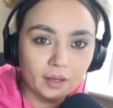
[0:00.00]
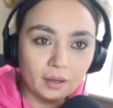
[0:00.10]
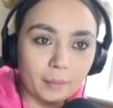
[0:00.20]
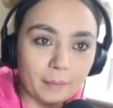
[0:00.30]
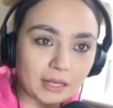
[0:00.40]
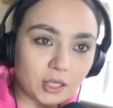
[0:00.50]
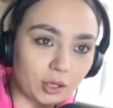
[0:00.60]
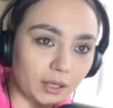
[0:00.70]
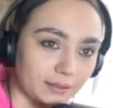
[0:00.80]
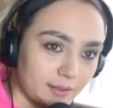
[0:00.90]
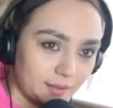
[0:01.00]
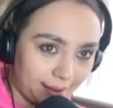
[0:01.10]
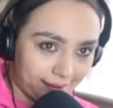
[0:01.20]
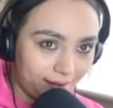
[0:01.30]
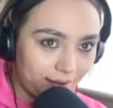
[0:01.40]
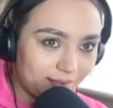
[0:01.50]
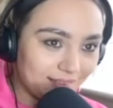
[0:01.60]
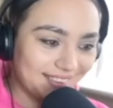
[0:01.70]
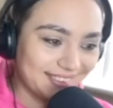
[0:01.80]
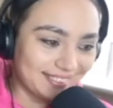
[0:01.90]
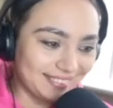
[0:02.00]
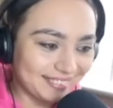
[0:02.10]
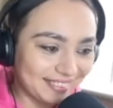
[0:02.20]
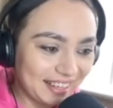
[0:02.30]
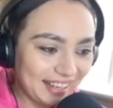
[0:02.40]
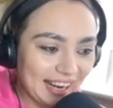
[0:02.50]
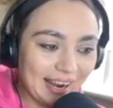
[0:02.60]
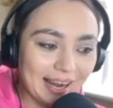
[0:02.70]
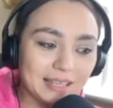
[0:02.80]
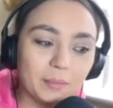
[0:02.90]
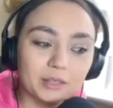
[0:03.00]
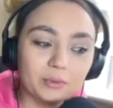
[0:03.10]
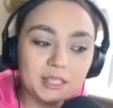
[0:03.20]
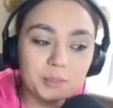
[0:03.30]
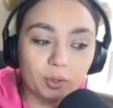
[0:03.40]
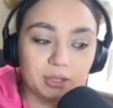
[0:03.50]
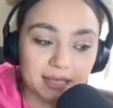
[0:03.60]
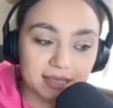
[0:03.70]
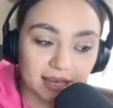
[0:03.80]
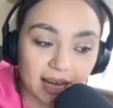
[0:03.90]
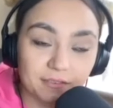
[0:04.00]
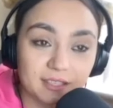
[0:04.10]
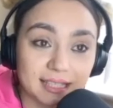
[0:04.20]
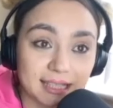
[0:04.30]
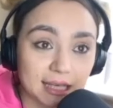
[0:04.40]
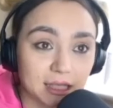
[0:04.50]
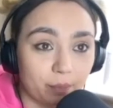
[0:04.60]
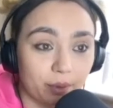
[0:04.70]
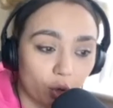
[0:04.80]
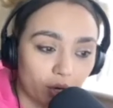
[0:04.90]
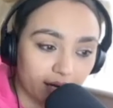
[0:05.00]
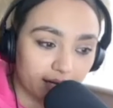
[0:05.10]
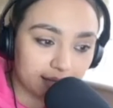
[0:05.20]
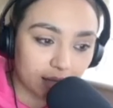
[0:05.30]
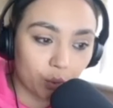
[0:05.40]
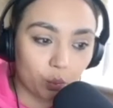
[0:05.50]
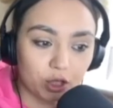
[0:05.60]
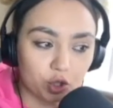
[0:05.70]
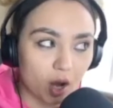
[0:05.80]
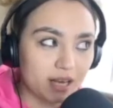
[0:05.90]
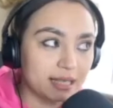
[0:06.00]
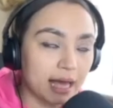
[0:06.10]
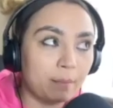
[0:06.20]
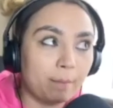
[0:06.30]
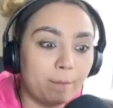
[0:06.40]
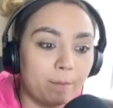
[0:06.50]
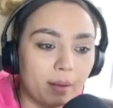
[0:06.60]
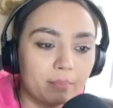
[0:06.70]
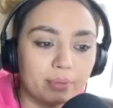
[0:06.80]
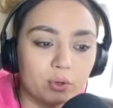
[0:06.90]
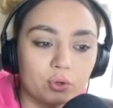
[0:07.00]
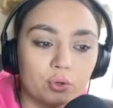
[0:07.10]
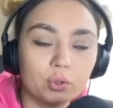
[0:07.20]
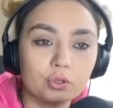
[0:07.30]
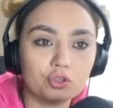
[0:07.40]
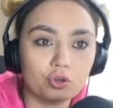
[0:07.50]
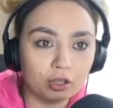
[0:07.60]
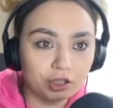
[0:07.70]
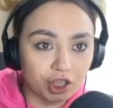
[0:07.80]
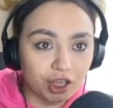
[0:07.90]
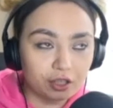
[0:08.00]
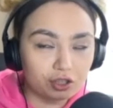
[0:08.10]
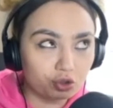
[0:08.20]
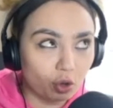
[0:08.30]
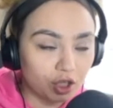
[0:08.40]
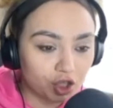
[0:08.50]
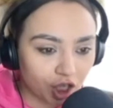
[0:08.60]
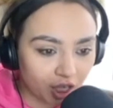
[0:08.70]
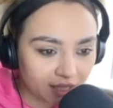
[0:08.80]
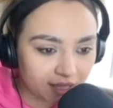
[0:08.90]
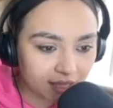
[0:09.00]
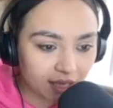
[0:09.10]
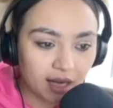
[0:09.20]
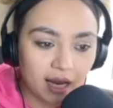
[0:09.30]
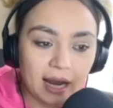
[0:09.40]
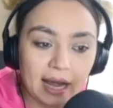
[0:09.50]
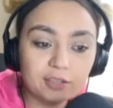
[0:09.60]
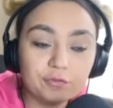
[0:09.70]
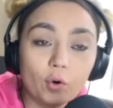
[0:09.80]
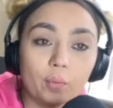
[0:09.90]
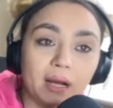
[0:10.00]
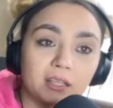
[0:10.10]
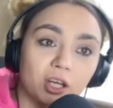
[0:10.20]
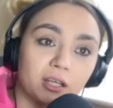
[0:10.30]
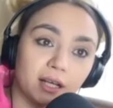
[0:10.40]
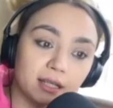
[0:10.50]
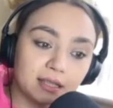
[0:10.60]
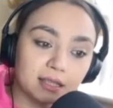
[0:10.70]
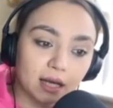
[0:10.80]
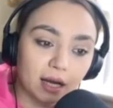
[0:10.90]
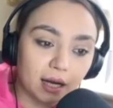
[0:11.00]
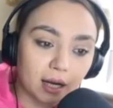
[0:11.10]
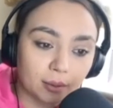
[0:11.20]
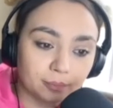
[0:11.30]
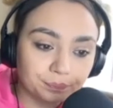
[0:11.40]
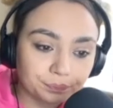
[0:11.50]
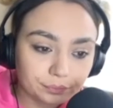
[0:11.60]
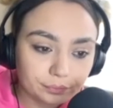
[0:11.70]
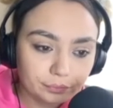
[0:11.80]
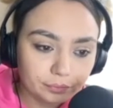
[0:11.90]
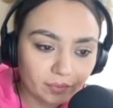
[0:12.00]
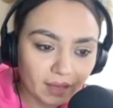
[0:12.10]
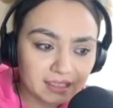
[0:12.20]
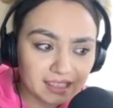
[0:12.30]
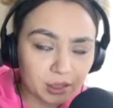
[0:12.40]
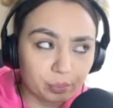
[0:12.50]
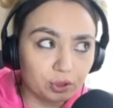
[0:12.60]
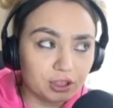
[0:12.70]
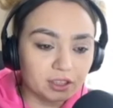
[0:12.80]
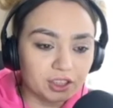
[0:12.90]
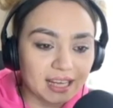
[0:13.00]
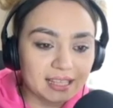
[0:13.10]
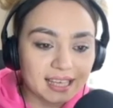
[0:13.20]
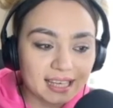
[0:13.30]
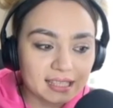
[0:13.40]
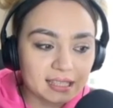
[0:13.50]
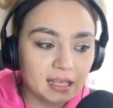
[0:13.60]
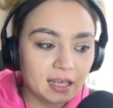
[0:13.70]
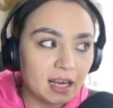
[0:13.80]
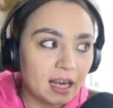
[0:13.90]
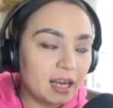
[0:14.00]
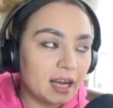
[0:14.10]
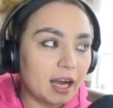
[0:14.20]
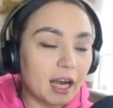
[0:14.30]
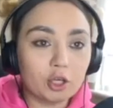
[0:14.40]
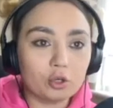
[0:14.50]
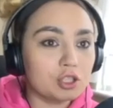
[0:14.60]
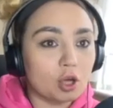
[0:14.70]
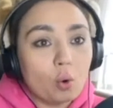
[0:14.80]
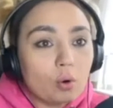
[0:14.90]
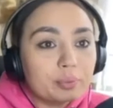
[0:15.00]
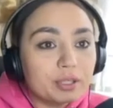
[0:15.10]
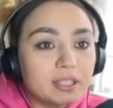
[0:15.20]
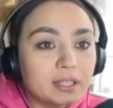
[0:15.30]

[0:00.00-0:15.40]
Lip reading: McDonald's, yeah. Animal rights protesters have set up blockers with trucks and bamboo structures at 4 McDonald's distribution centers across the whole Britain.